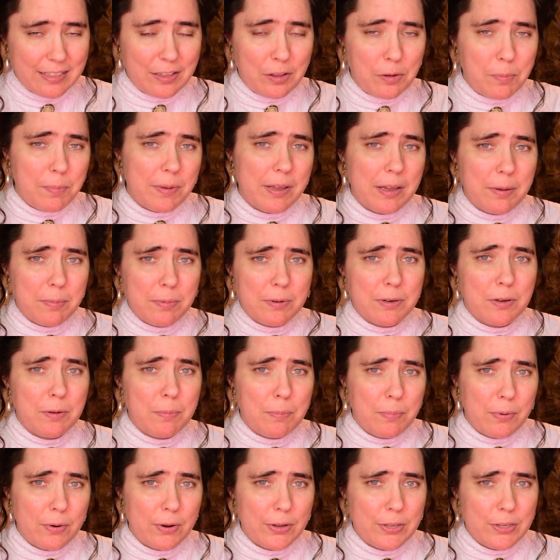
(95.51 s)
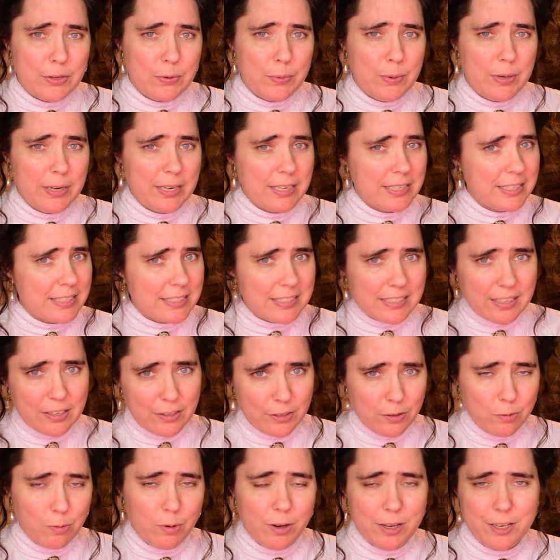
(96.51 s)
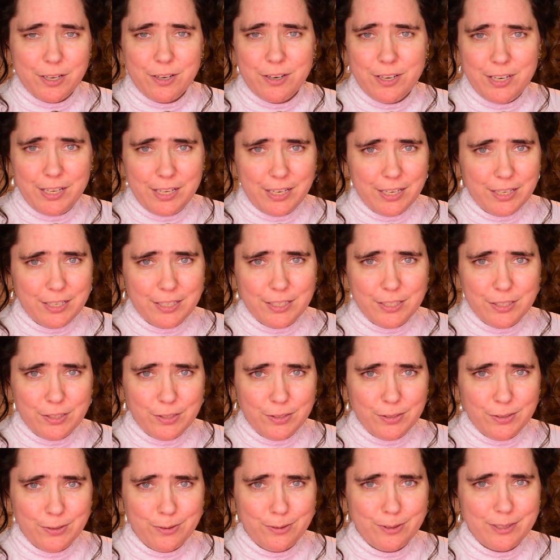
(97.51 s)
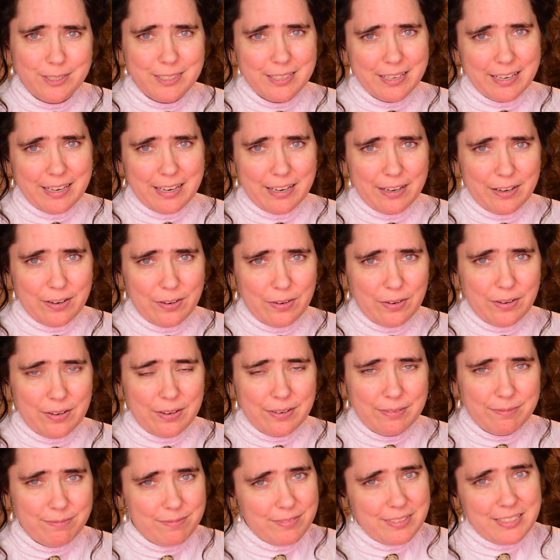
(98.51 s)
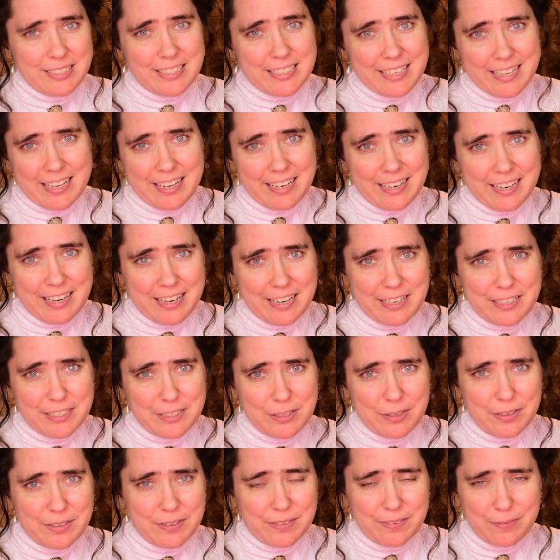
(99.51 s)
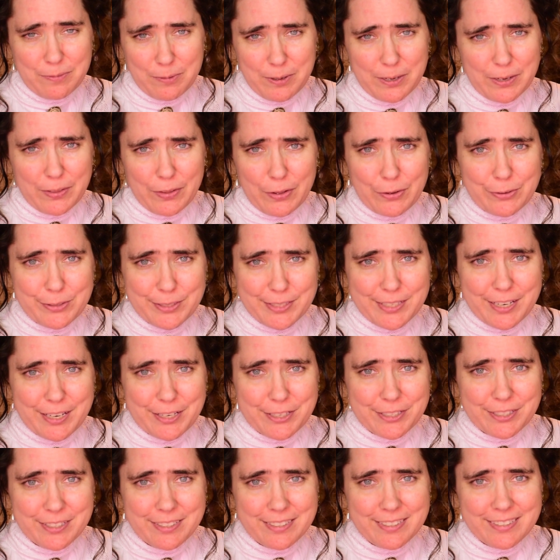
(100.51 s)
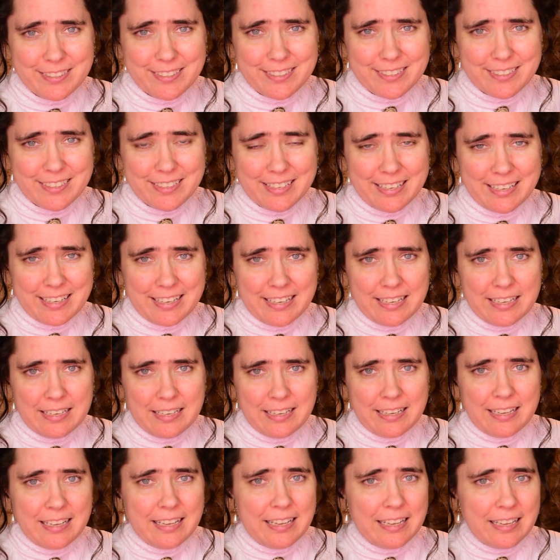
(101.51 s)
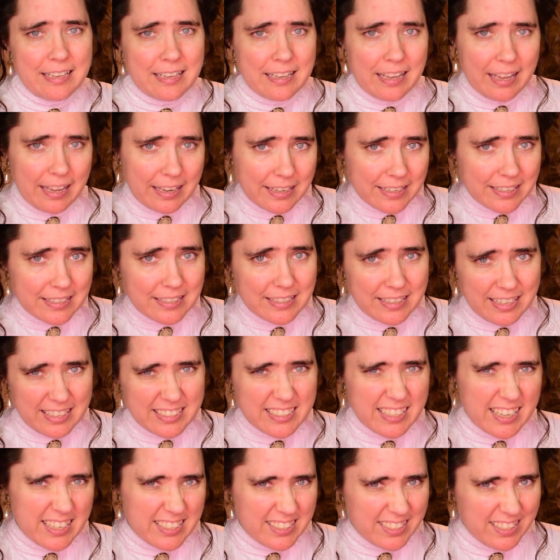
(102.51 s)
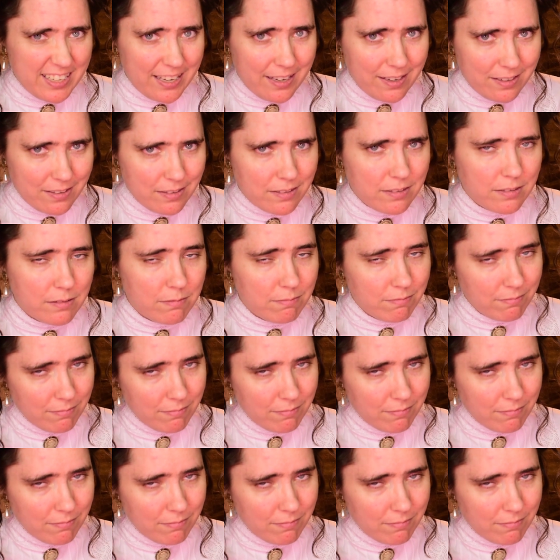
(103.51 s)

They'll be able to book you in and tell you what you need to do to get into one of those sessions. And as I said,